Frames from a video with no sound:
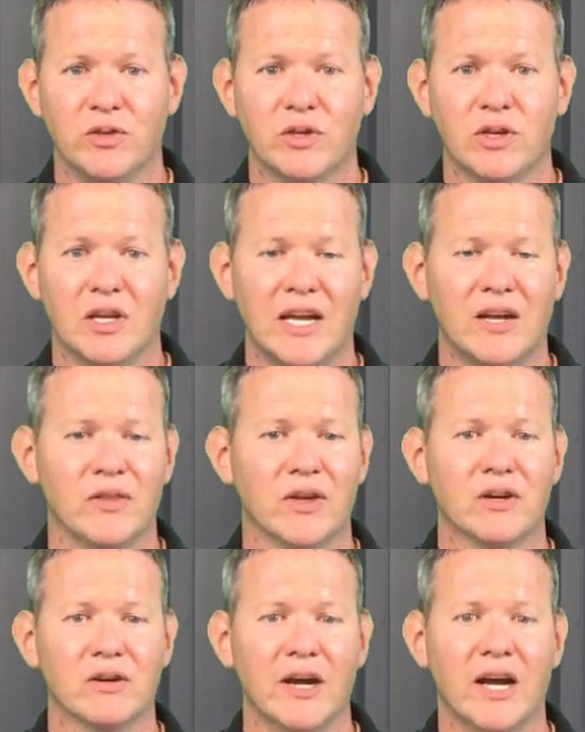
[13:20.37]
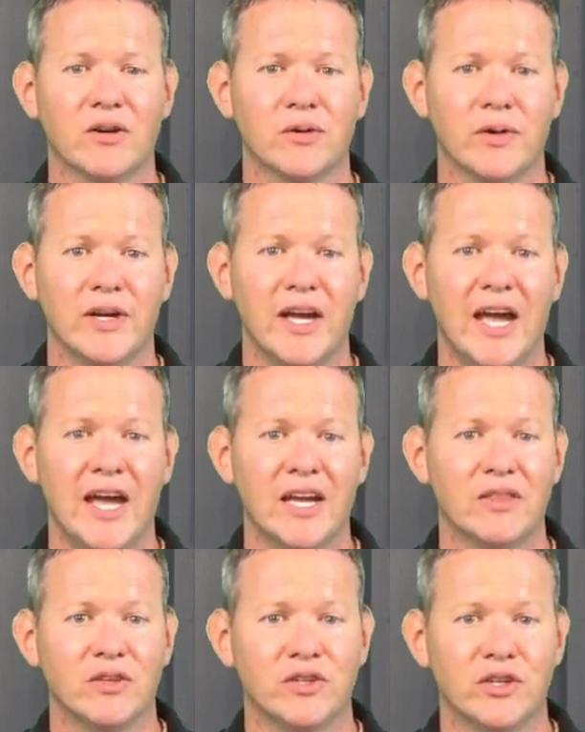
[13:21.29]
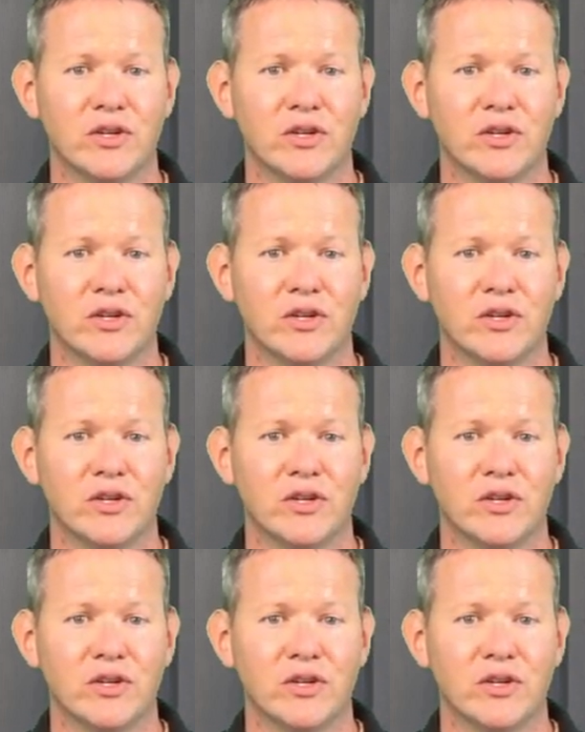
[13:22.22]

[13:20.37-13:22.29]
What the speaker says: so you can allow the crowd to react,